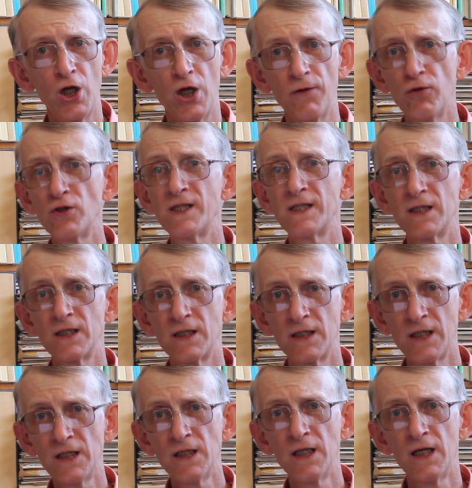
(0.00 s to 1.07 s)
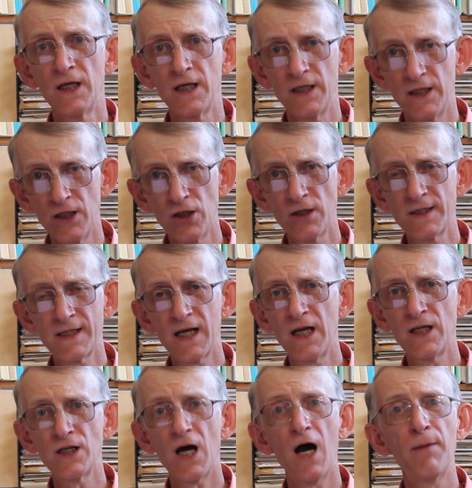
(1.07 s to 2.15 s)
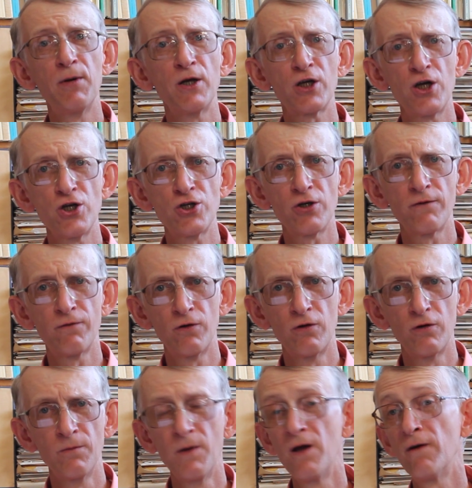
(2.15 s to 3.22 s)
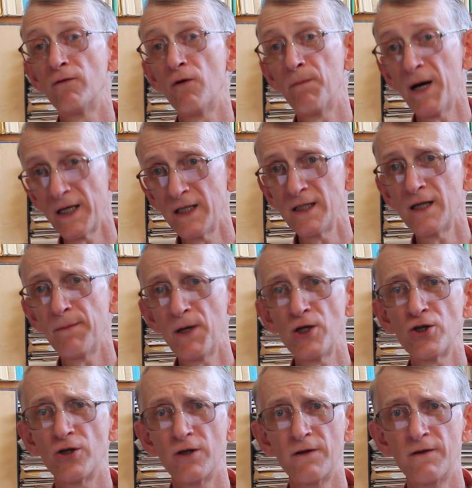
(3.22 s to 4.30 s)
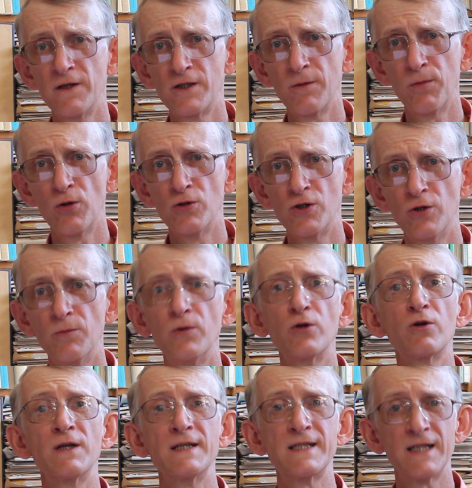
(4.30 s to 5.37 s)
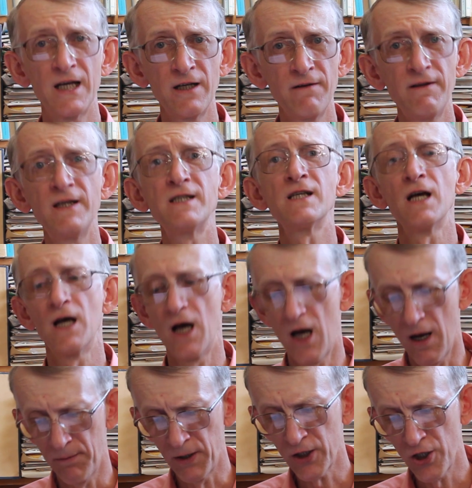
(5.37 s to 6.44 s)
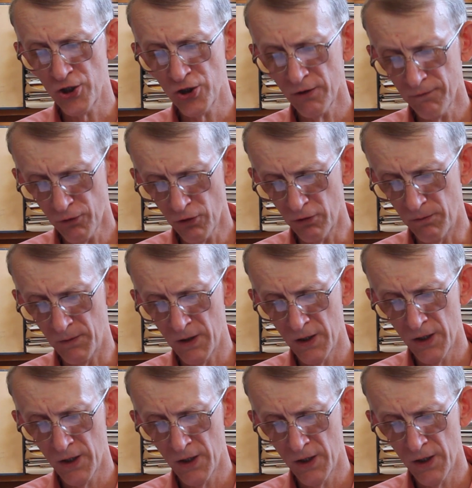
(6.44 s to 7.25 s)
if you still didn't send application form for participation at the symposium, you can send this application form.